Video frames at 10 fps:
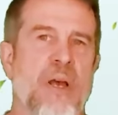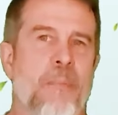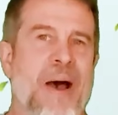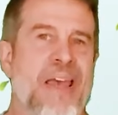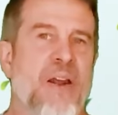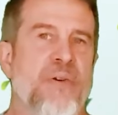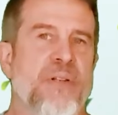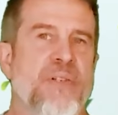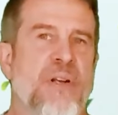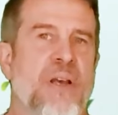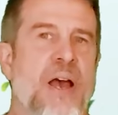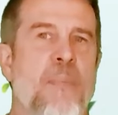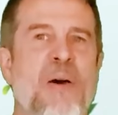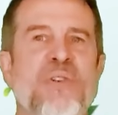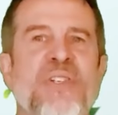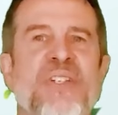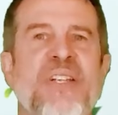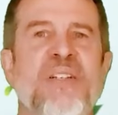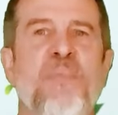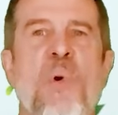MyHeritage about
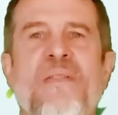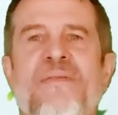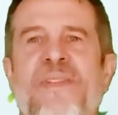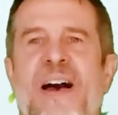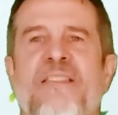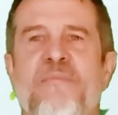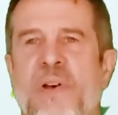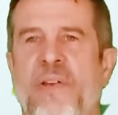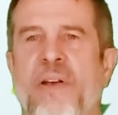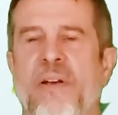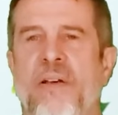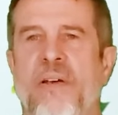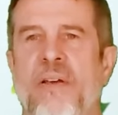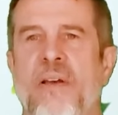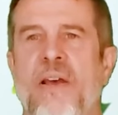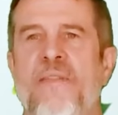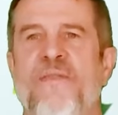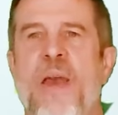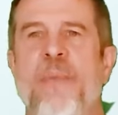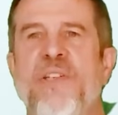6.5 million.
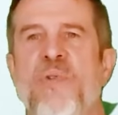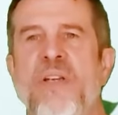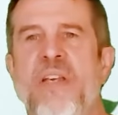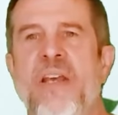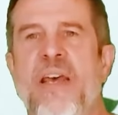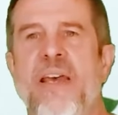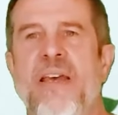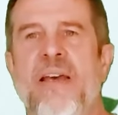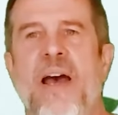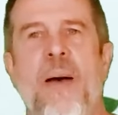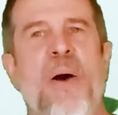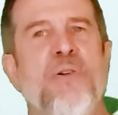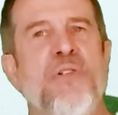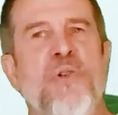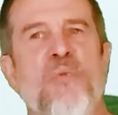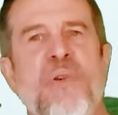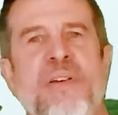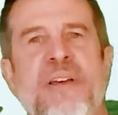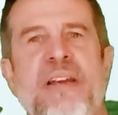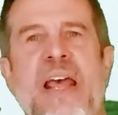FamilyTreeDNA DNA about 2
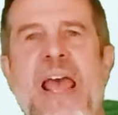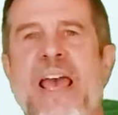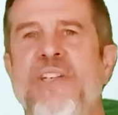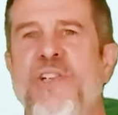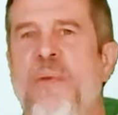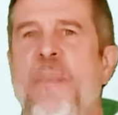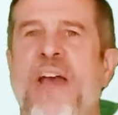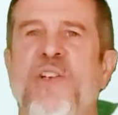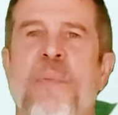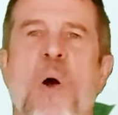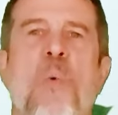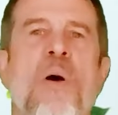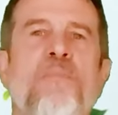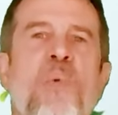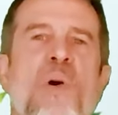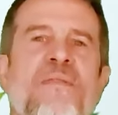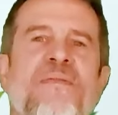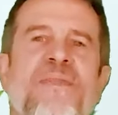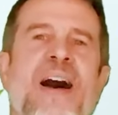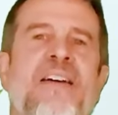million and GEDmatch about
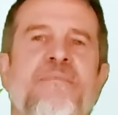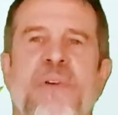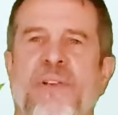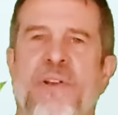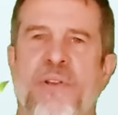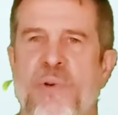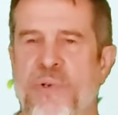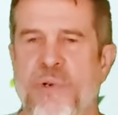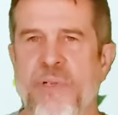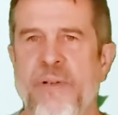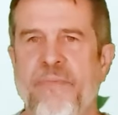1.5 million users.